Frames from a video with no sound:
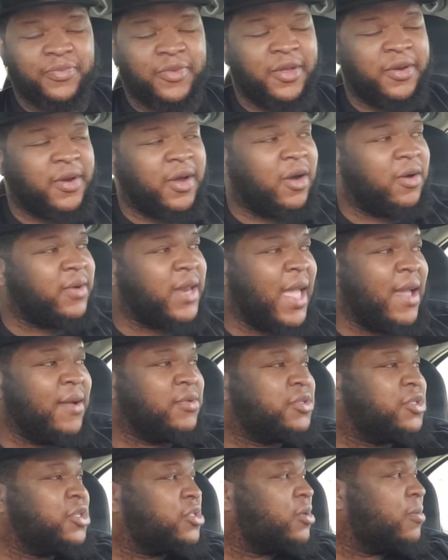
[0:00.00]
You know, they
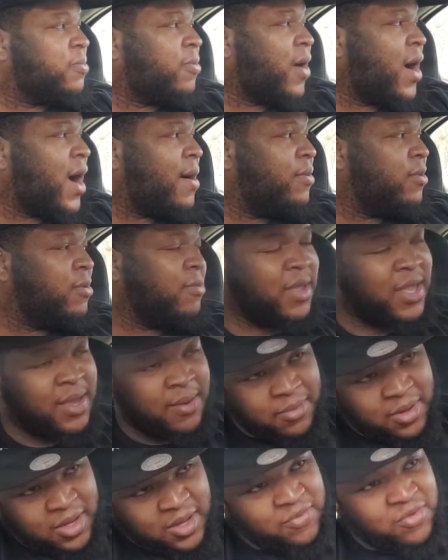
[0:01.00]
was just a problem,
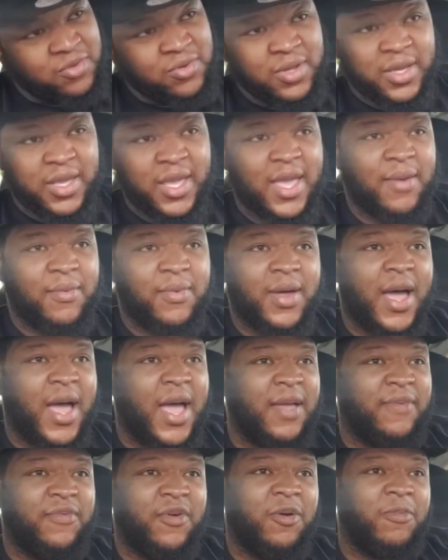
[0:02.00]
man. But if you look at what
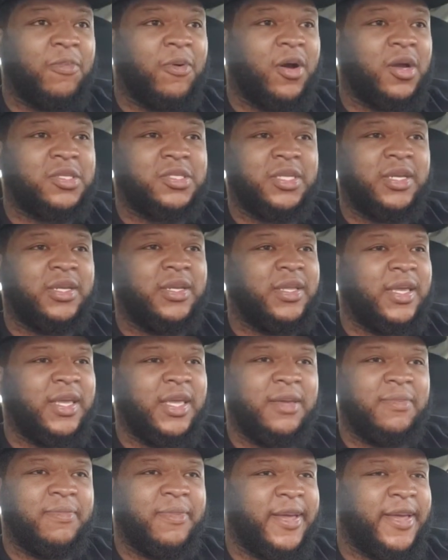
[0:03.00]
Ivo brought to the
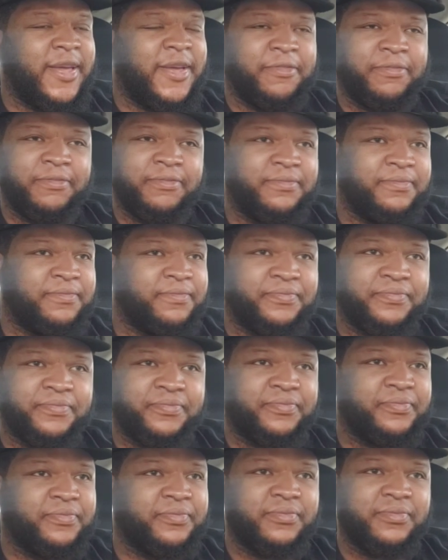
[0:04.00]
league, man,
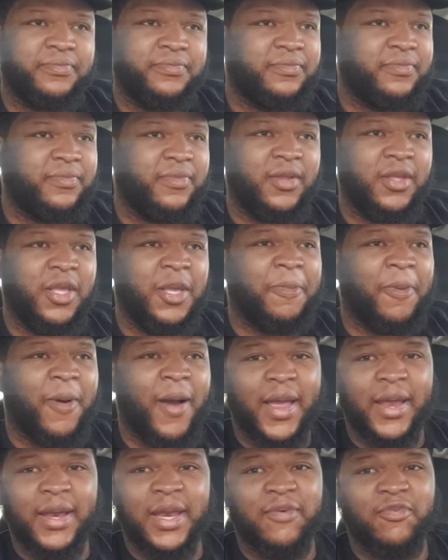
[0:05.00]
it
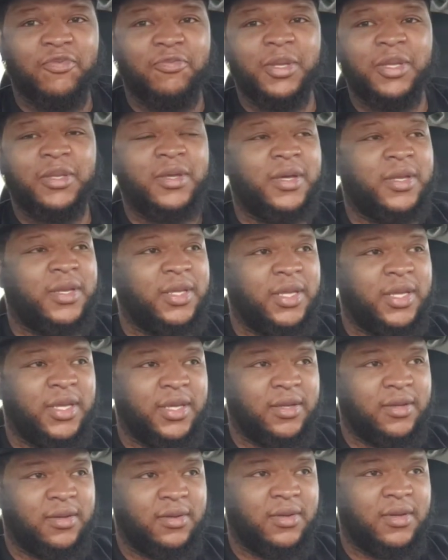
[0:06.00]
probably never be done
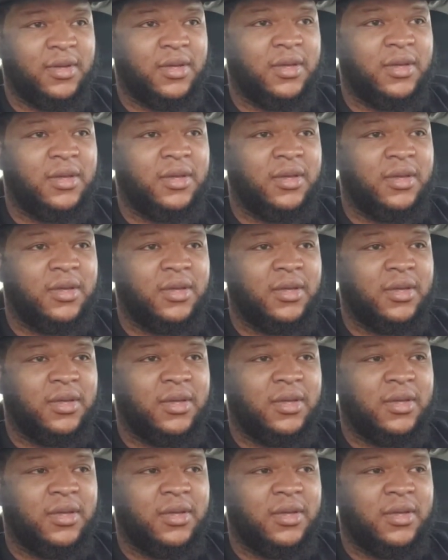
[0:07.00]
again.
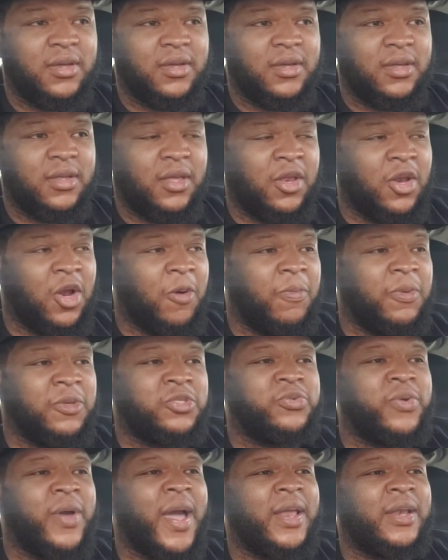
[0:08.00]
You know,
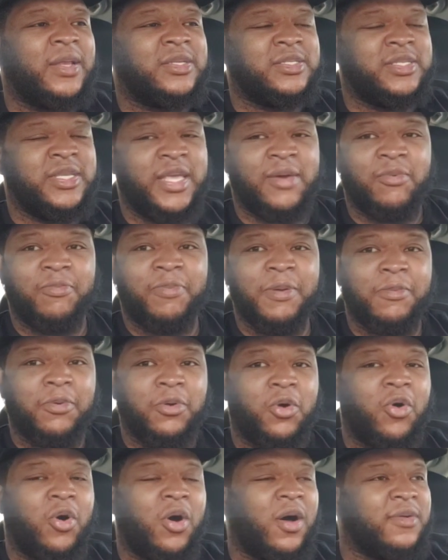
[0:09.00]
but you had to see it. When
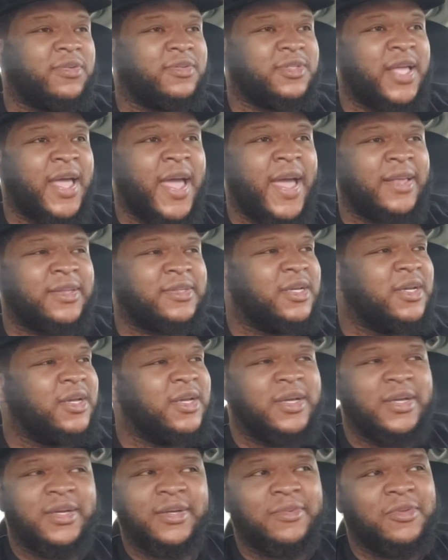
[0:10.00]
people go off stats,
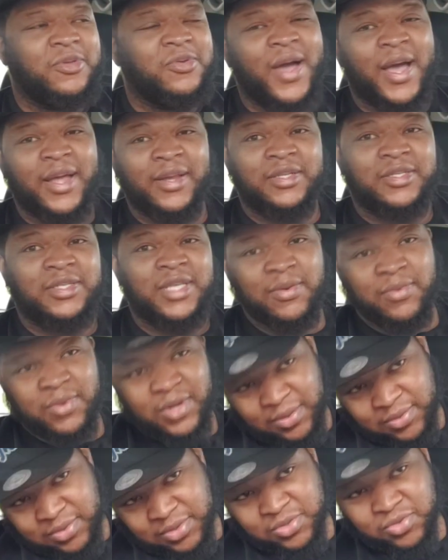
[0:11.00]
you had to see
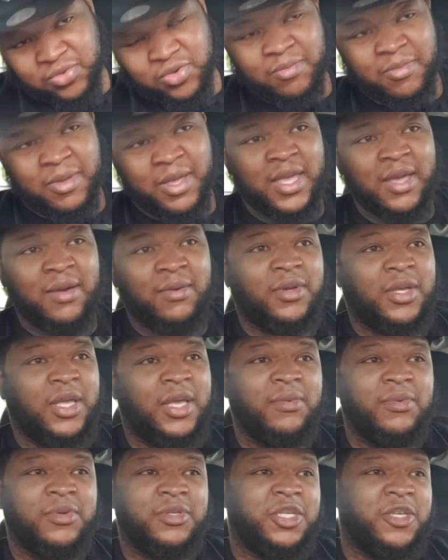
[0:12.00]
what he was doing, man. It
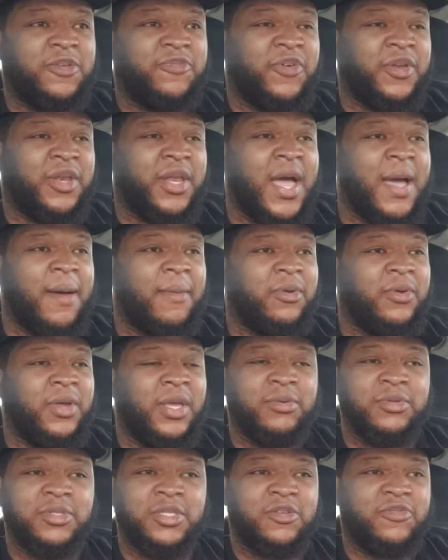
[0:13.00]
was just phenomenal.
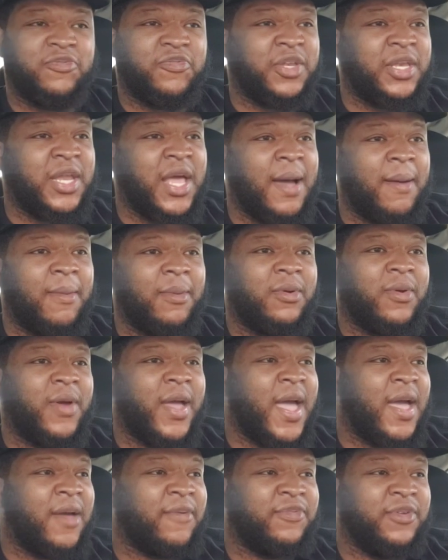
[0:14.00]
He was just a phenomenal
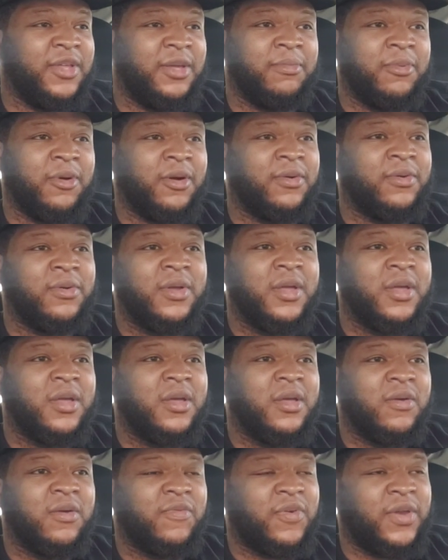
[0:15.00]
athlete, bro.
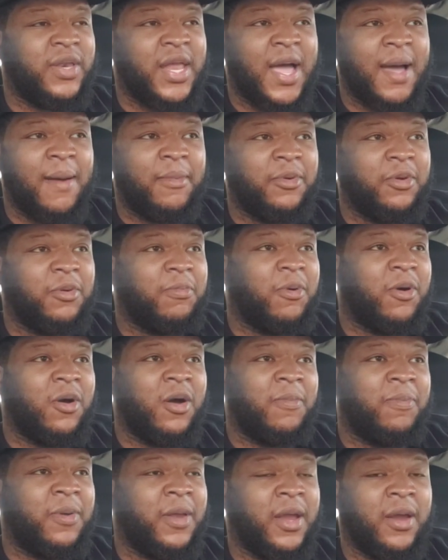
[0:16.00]
Phenomenal
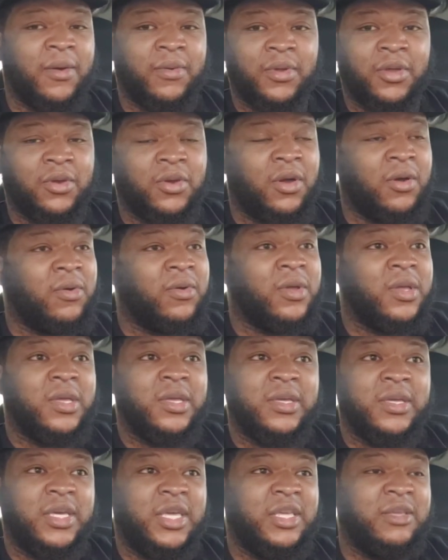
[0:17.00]
ball player. You know,
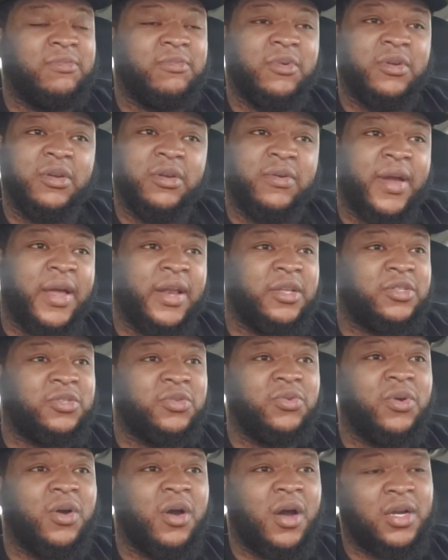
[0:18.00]
he's one of the greatest
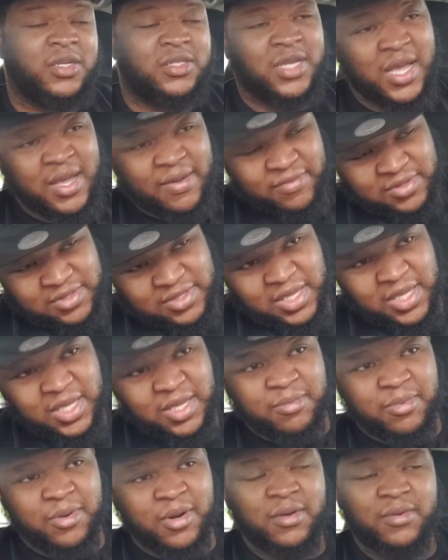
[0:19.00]
two guards I ever
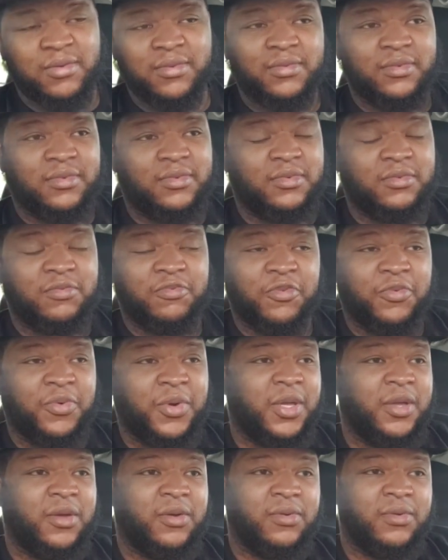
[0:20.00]
seen, bro. For
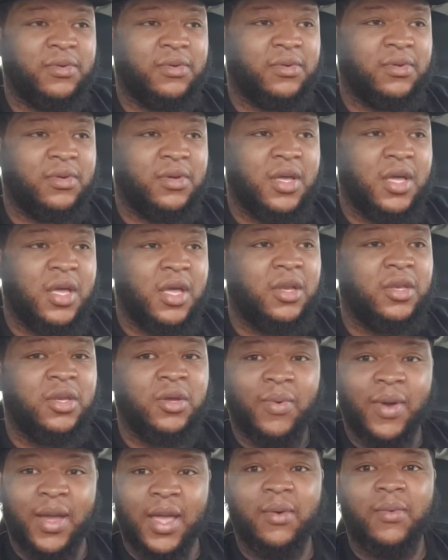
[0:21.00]
real.
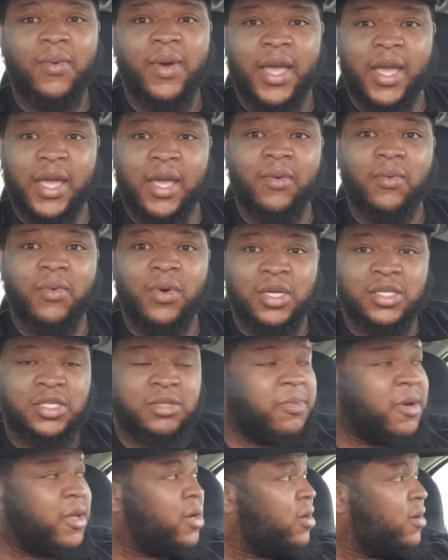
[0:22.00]
Dwayne Wade was
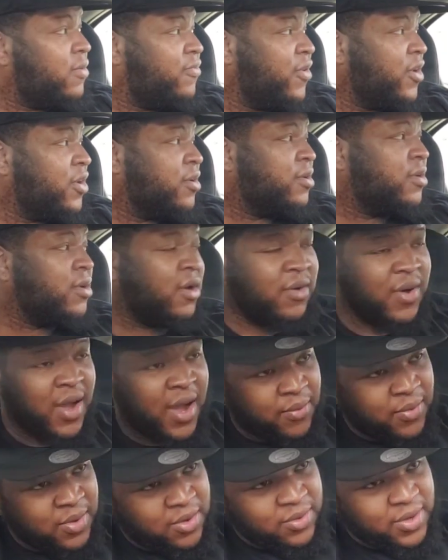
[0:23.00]
a better defender, though.
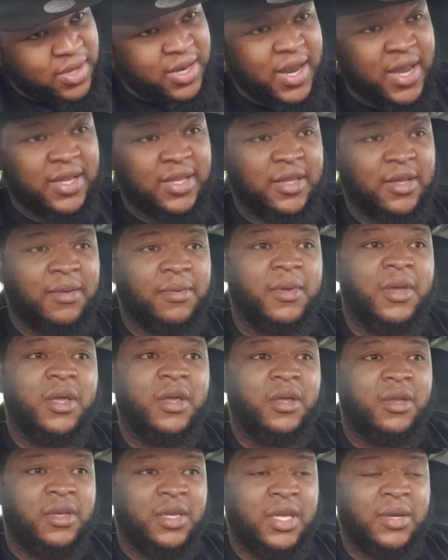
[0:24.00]
I will get at him.
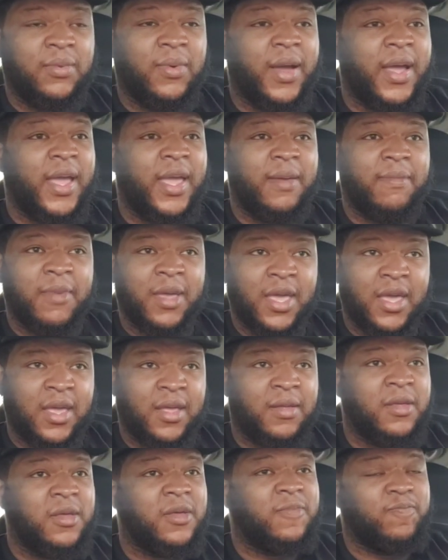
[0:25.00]
D-Wade,
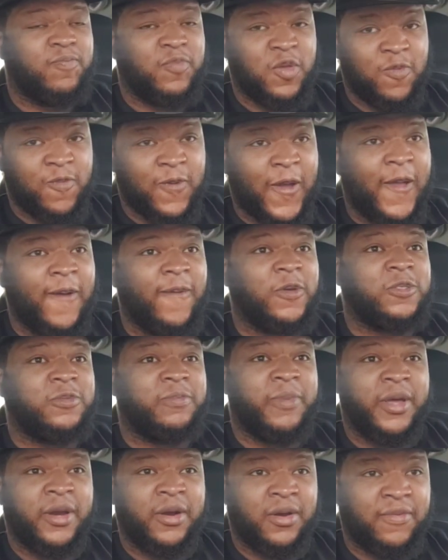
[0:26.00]
man, D-Wade was
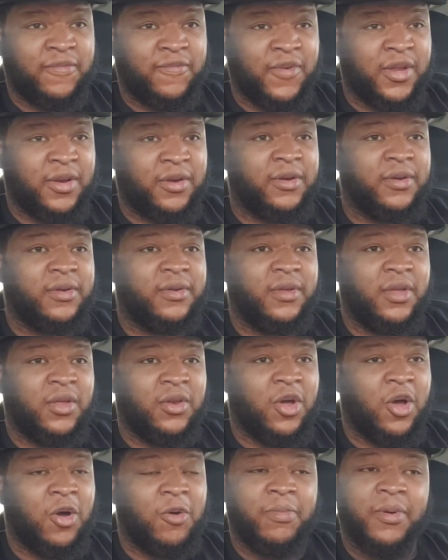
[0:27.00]
a better defender,
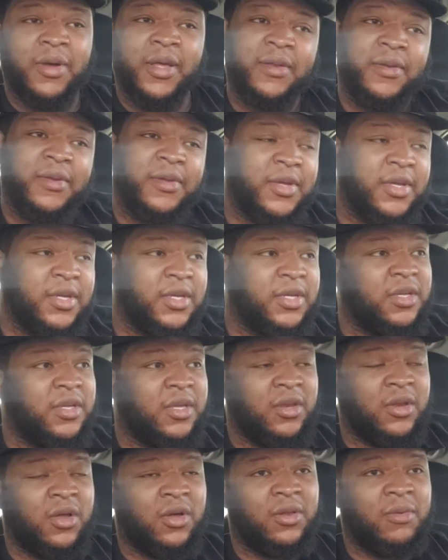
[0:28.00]
you know. But,
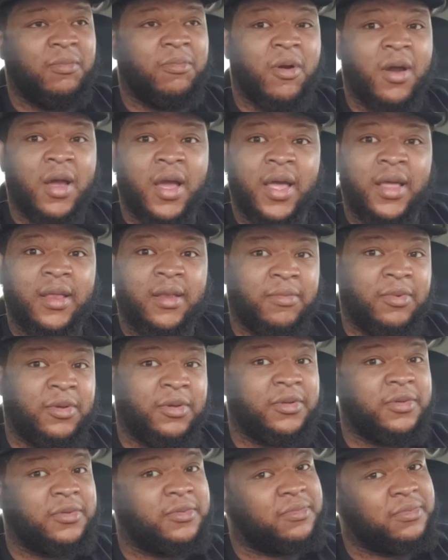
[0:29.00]
you know, LeBron,
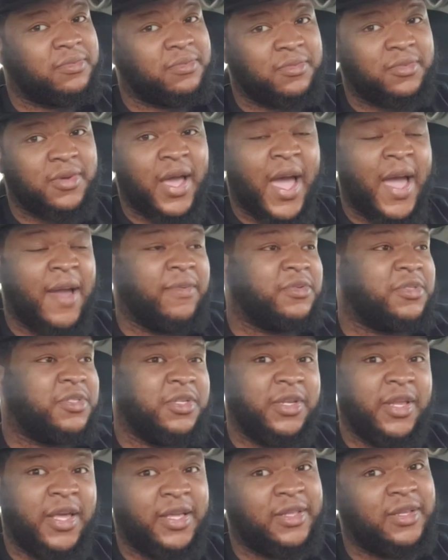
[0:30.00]
but
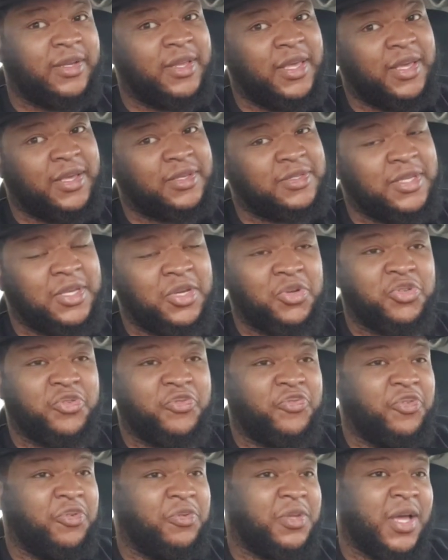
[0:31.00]
Iverson led the league in steals
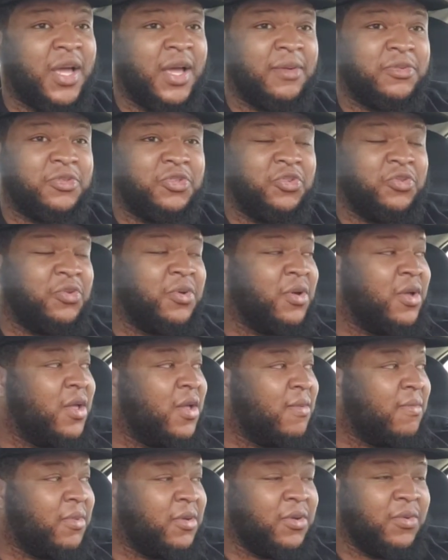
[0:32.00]
a few times, too.
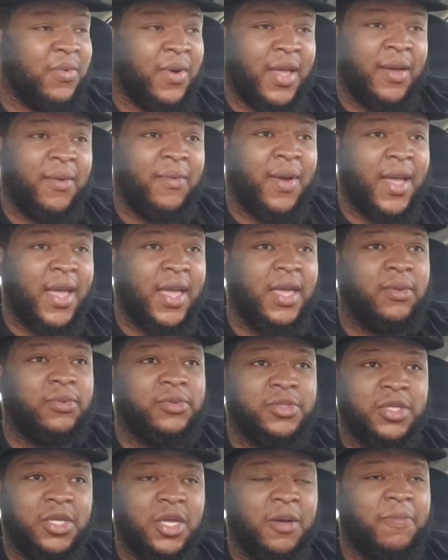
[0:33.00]
But Dwayne Wade, he
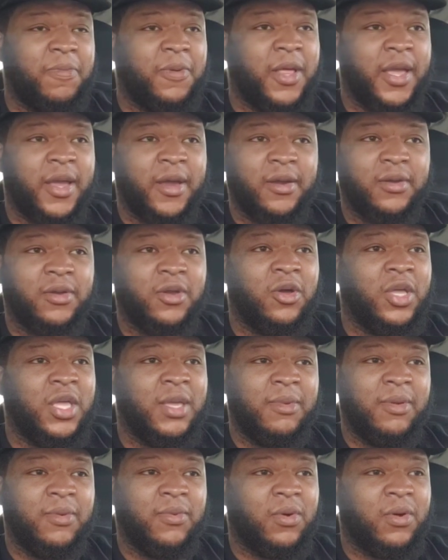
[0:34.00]
was a good player. Don't
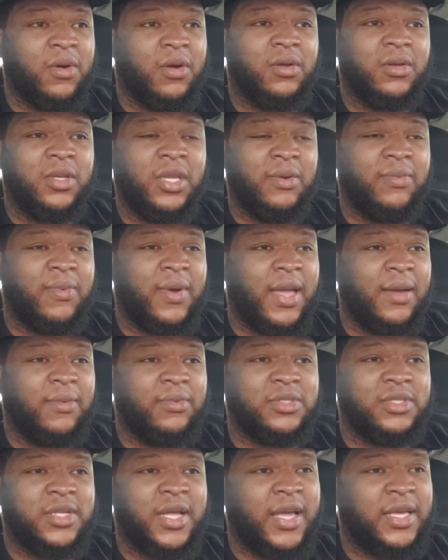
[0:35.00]
get me wrong. D-Wade
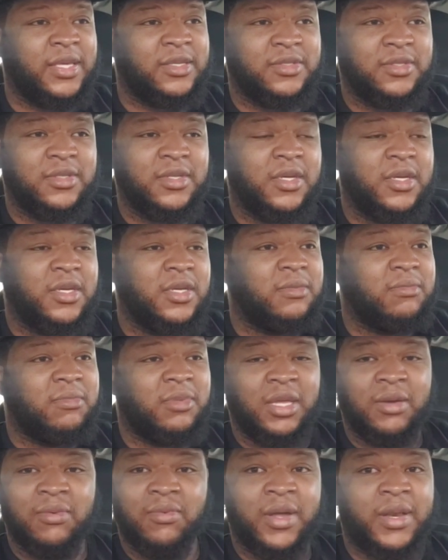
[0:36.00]
was nice,
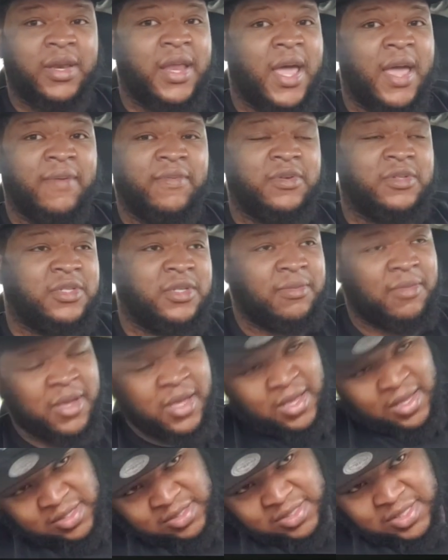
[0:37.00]
but he wasn't Iverson,
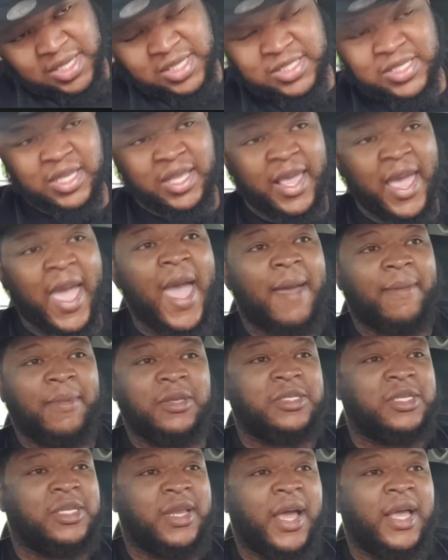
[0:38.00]
man. It's a gap.
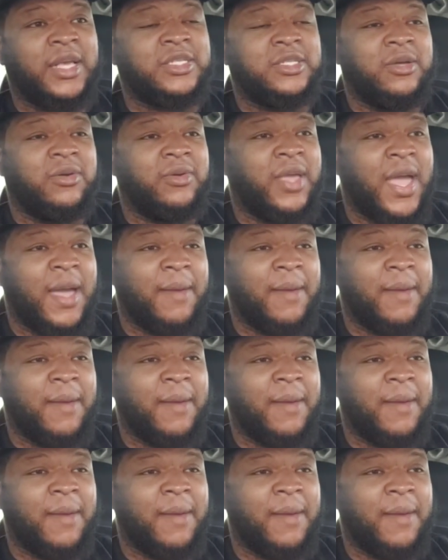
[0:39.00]
It's a nice little